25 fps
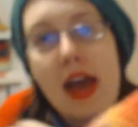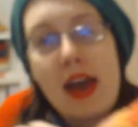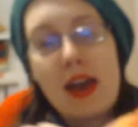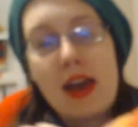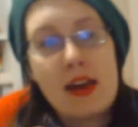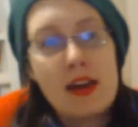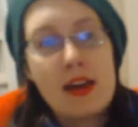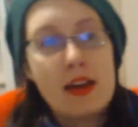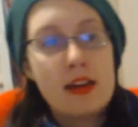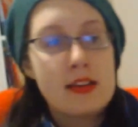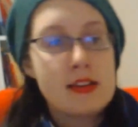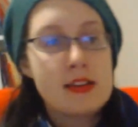
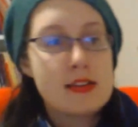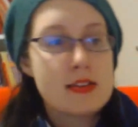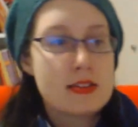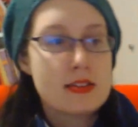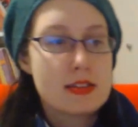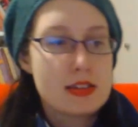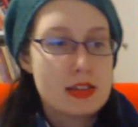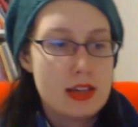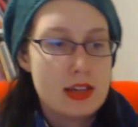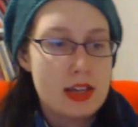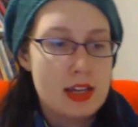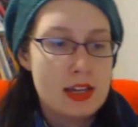
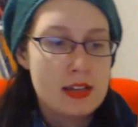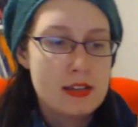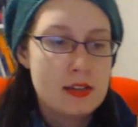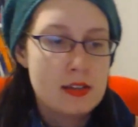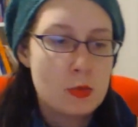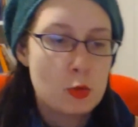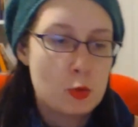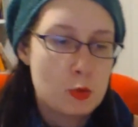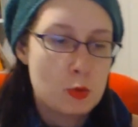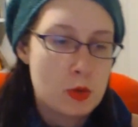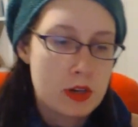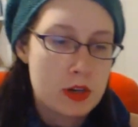And it is
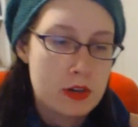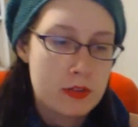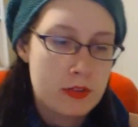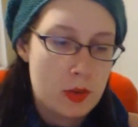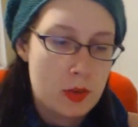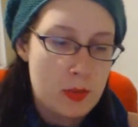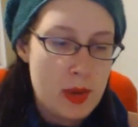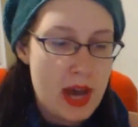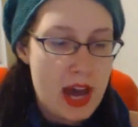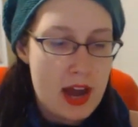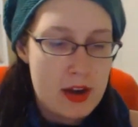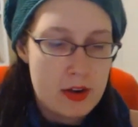a
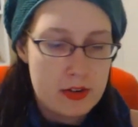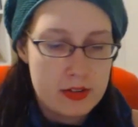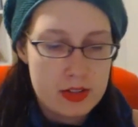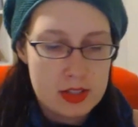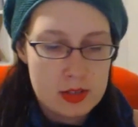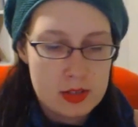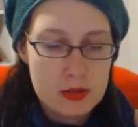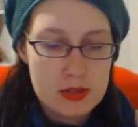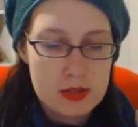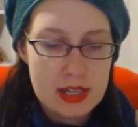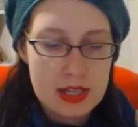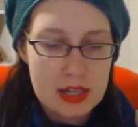wonderful pattern.
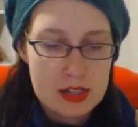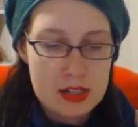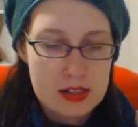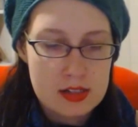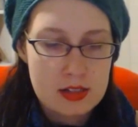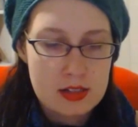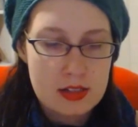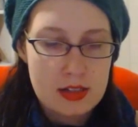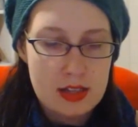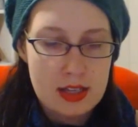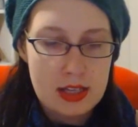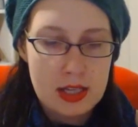These
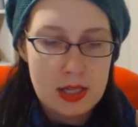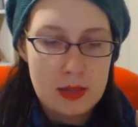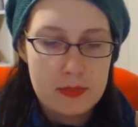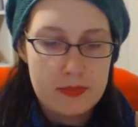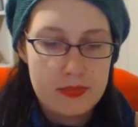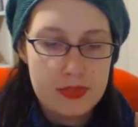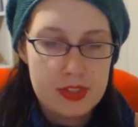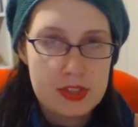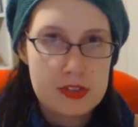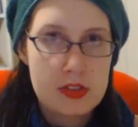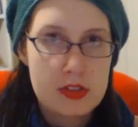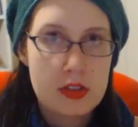
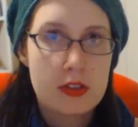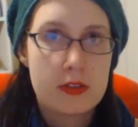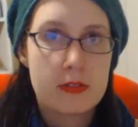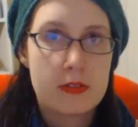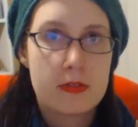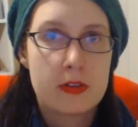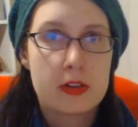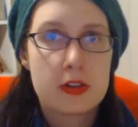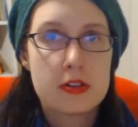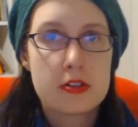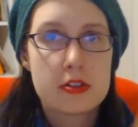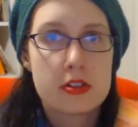are the
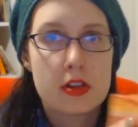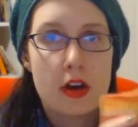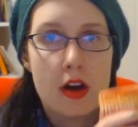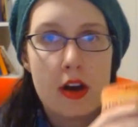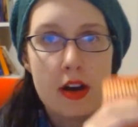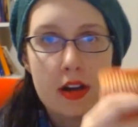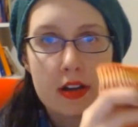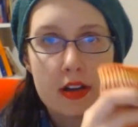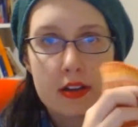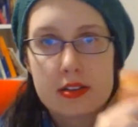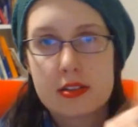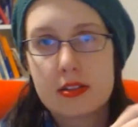first
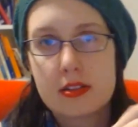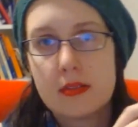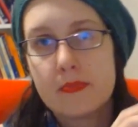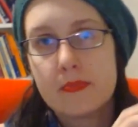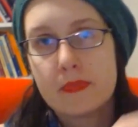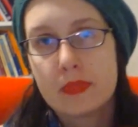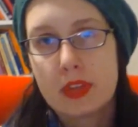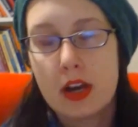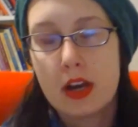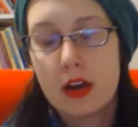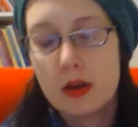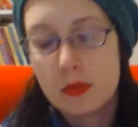socks.
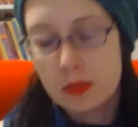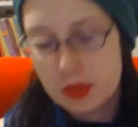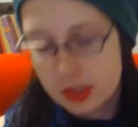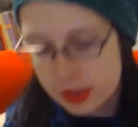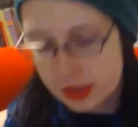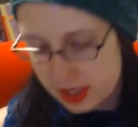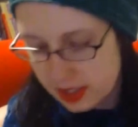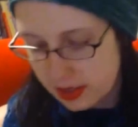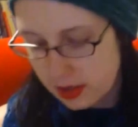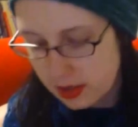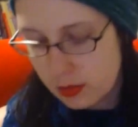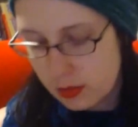
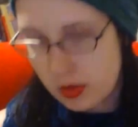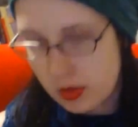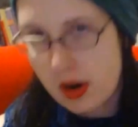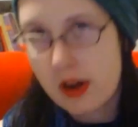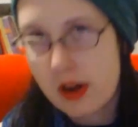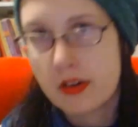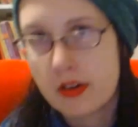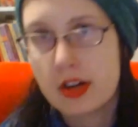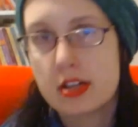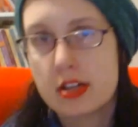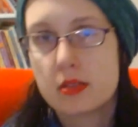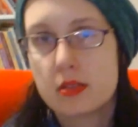They're still in
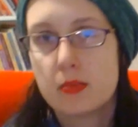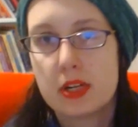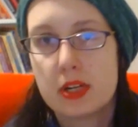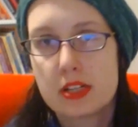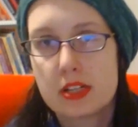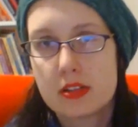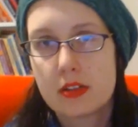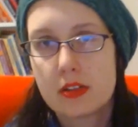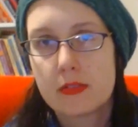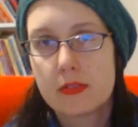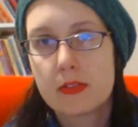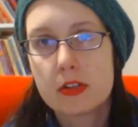progress, but
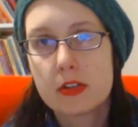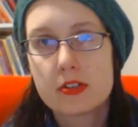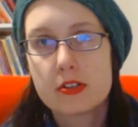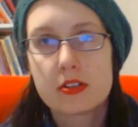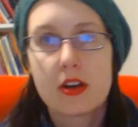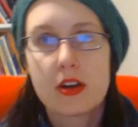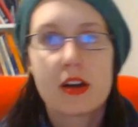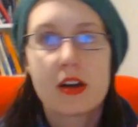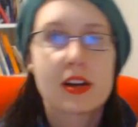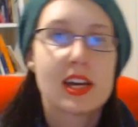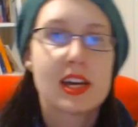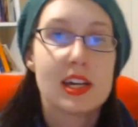it's the first
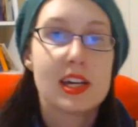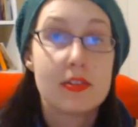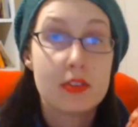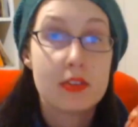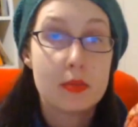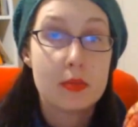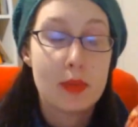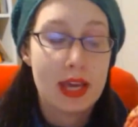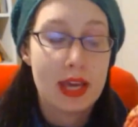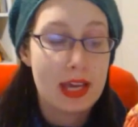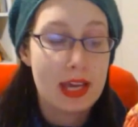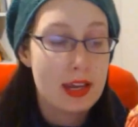sock I
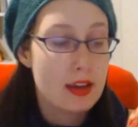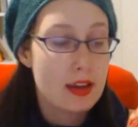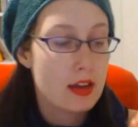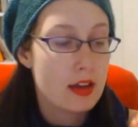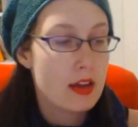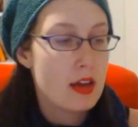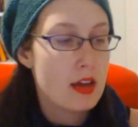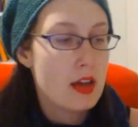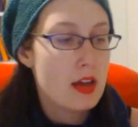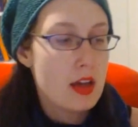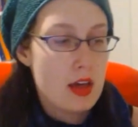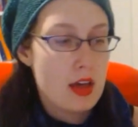ever made.
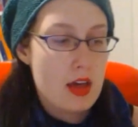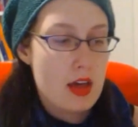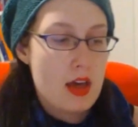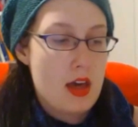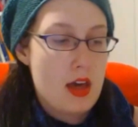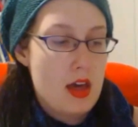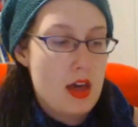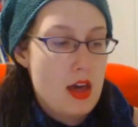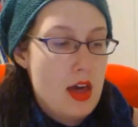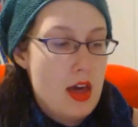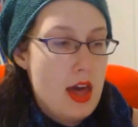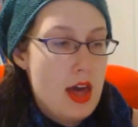
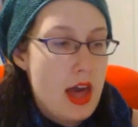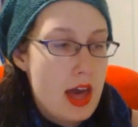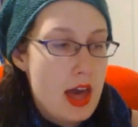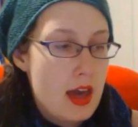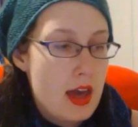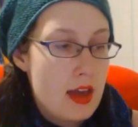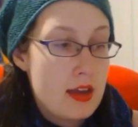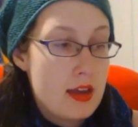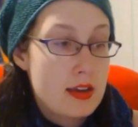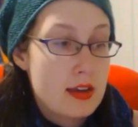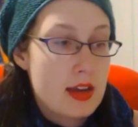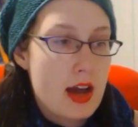
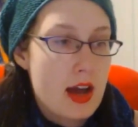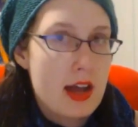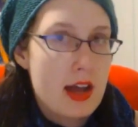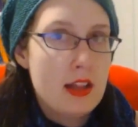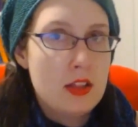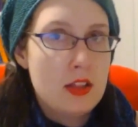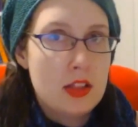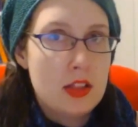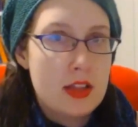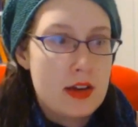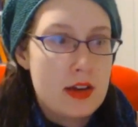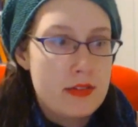And I
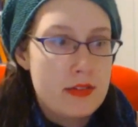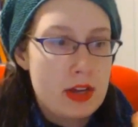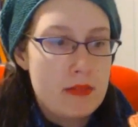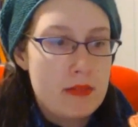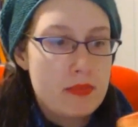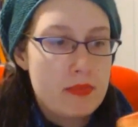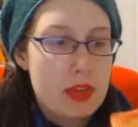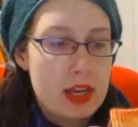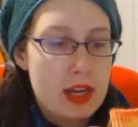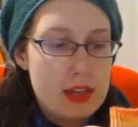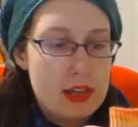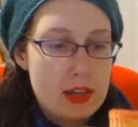love it.
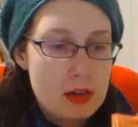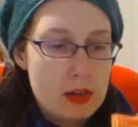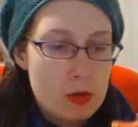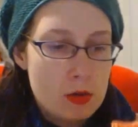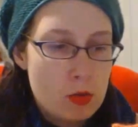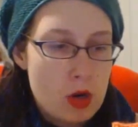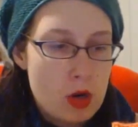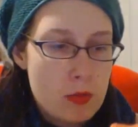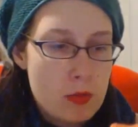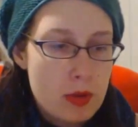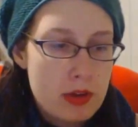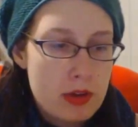I did a
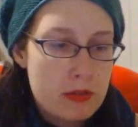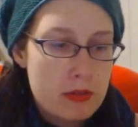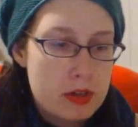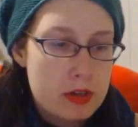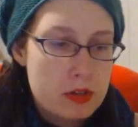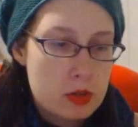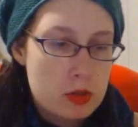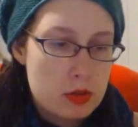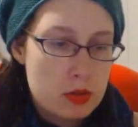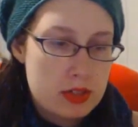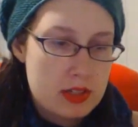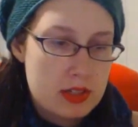
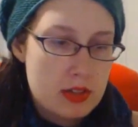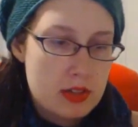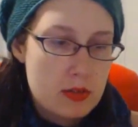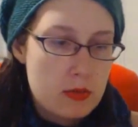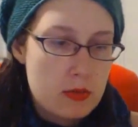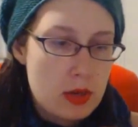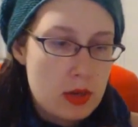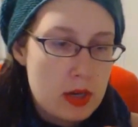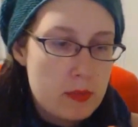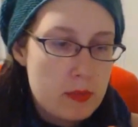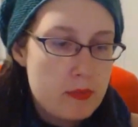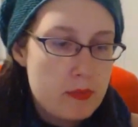1x1 twisted
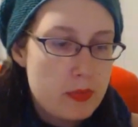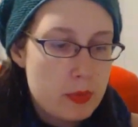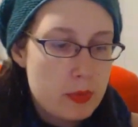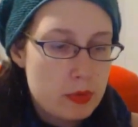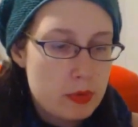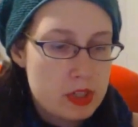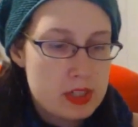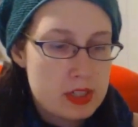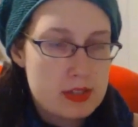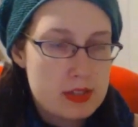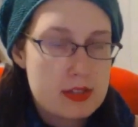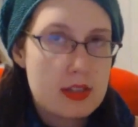rib,
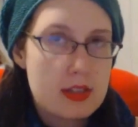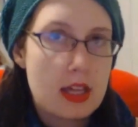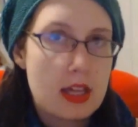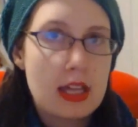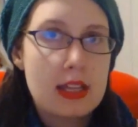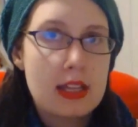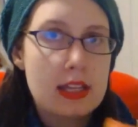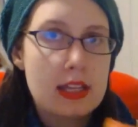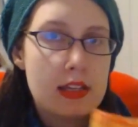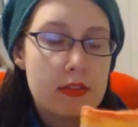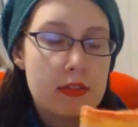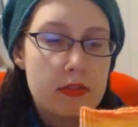which is
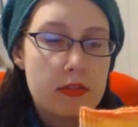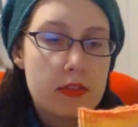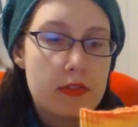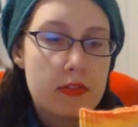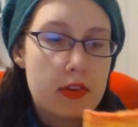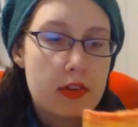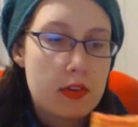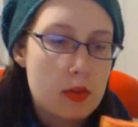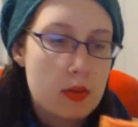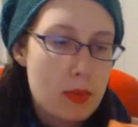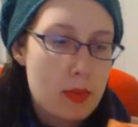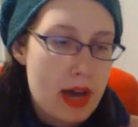slightly different
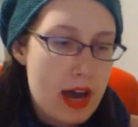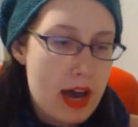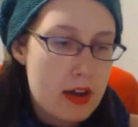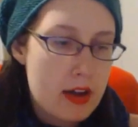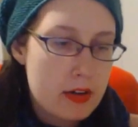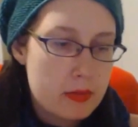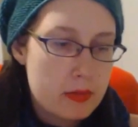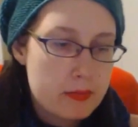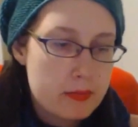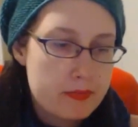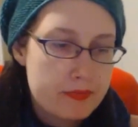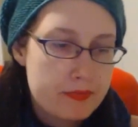from the
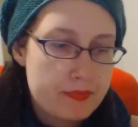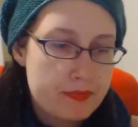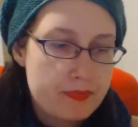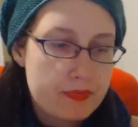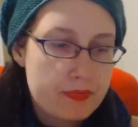pattern.